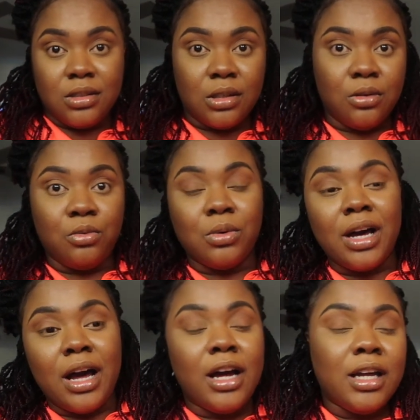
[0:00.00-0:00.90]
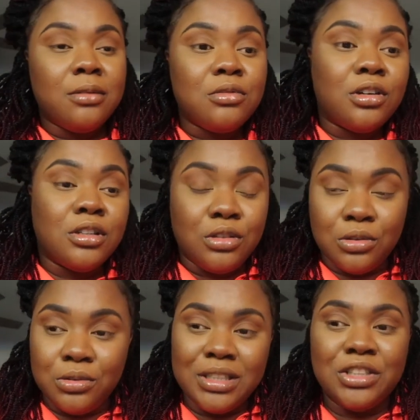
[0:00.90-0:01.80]
So what I am gonna
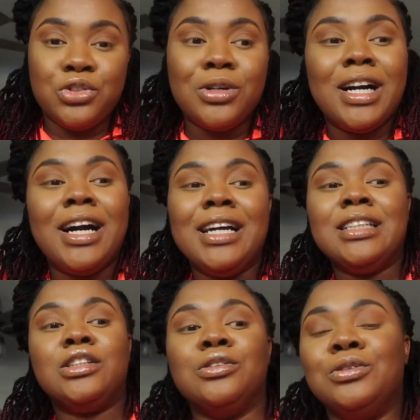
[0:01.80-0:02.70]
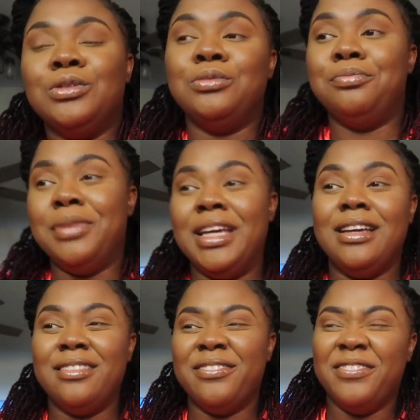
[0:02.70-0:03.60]
do is try to
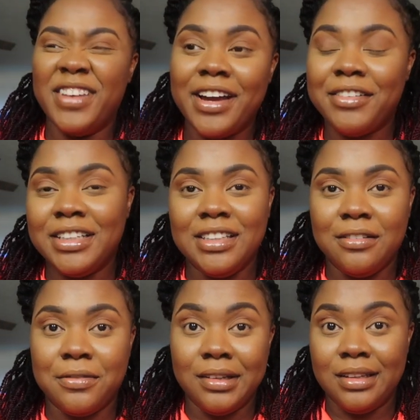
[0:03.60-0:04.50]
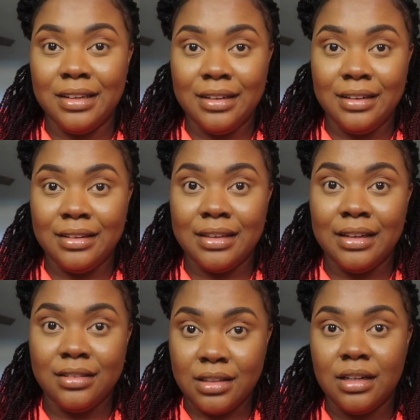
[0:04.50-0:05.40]
be very different than
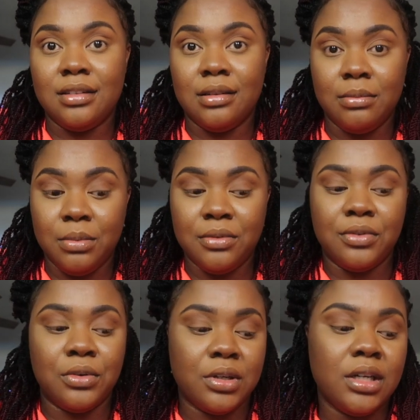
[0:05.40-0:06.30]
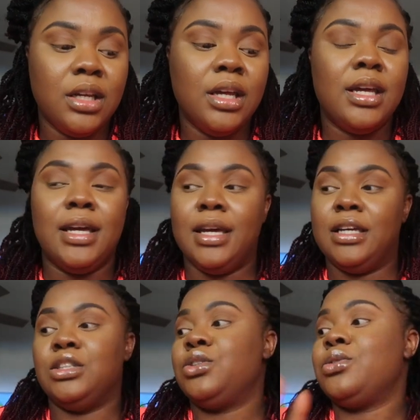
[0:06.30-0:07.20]
anything that I've done before
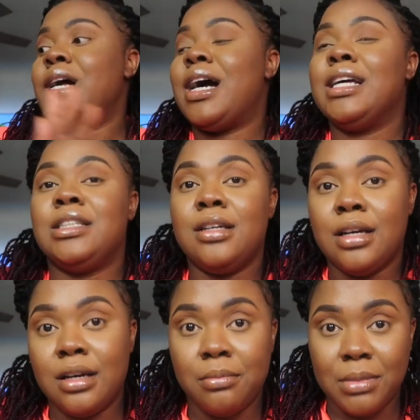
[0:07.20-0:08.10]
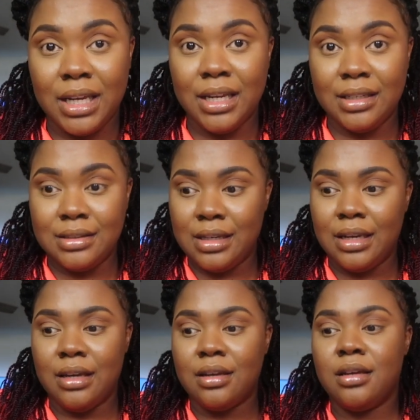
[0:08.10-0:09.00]
and try to up my
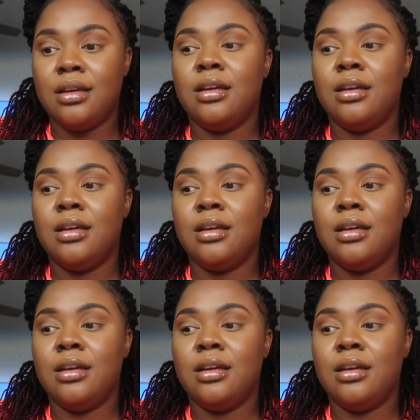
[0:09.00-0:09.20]
intake